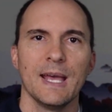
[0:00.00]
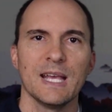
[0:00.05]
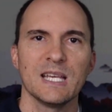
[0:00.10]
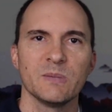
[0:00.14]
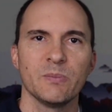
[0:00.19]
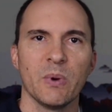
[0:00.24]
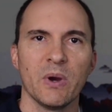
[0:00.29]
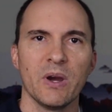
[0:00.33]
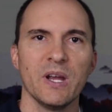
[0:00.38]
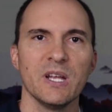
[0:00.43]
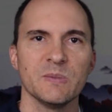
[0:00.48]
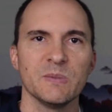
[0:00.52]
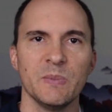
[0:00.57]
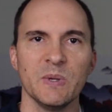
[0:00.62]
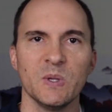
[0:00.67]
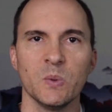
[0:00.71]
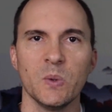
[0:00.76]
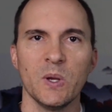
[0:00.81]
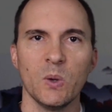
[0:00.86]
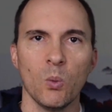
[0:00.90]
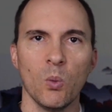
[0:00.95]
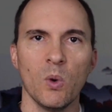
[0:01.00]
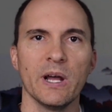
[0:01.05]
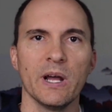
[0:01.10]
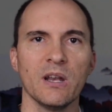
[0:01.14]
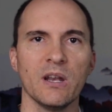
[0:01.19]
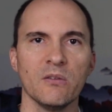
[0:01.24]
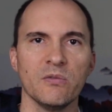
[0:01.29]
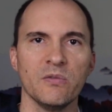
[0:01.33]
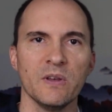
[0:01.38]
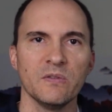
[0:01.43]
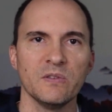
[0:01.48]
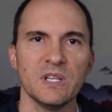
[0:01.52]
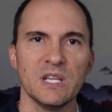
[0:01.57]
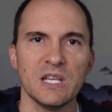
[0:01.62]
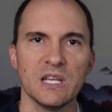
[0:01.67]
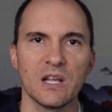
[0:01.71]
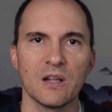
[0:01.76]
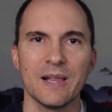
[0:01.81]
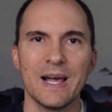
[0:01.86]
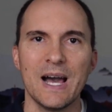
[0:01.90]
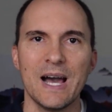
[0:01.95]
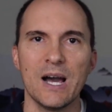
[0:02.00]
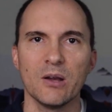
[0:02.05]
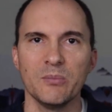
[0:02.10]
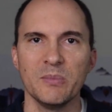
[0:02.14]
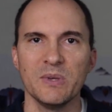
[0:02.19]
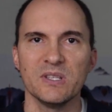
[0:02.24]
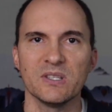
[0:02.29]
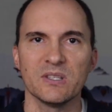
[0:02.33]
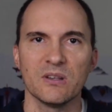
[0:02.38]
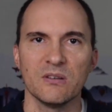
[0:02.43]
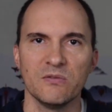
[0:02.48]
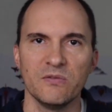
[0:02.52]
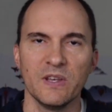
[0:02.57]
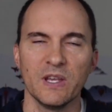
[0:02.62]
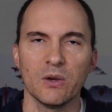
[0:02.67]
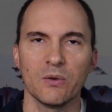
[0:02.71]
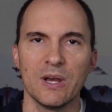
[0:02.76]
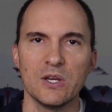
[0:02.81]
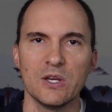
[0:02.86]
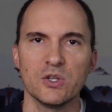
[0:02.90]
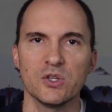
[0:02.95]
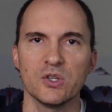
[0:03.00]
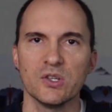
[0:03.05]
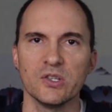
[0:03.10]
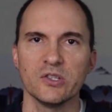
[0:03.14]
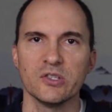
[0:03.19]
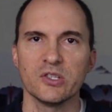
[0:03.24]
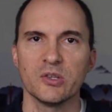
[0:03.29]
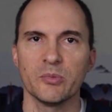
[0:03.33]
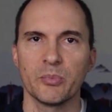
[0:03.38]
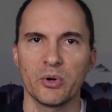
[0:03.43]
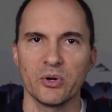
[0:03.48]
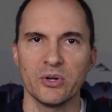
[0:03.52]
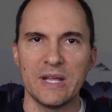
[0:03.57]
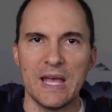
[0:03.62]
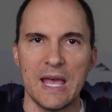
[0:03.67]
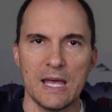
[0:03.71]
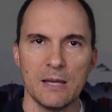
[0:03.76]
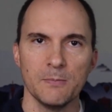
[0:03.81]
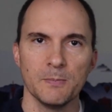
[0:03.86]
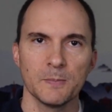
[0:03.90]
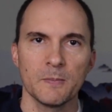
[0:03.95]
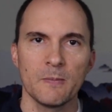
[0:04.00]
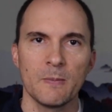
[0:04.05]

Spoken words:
experience between 1 and 50 cloud misconfigurations per day.